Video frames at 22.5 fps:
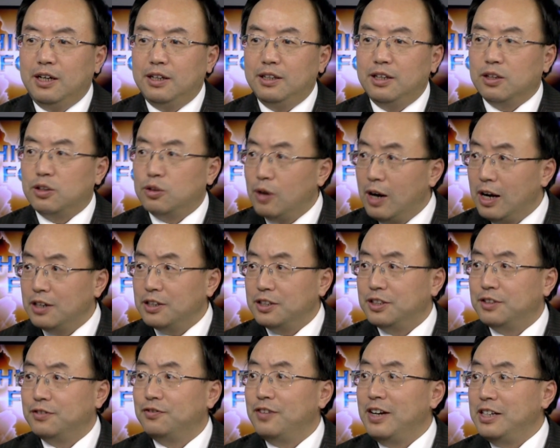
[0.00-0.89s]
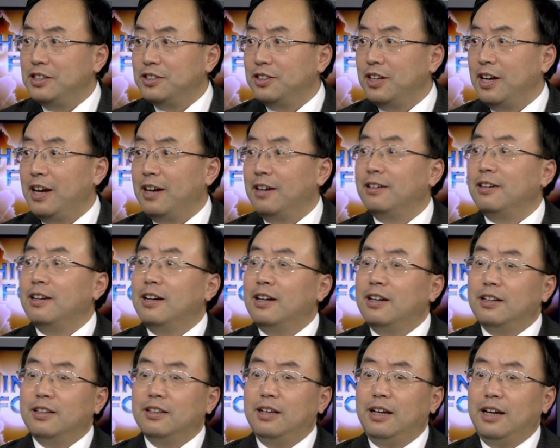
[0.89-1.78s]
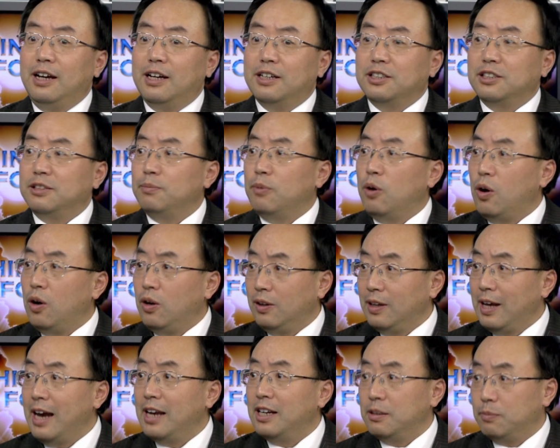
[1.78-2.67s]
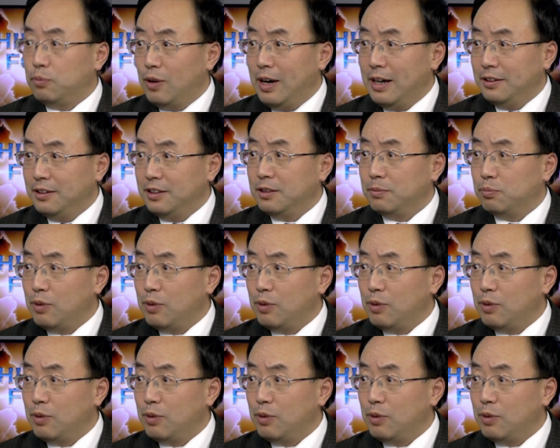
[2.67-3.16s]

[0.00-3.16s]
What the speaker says: the crunch facing the small enterprises,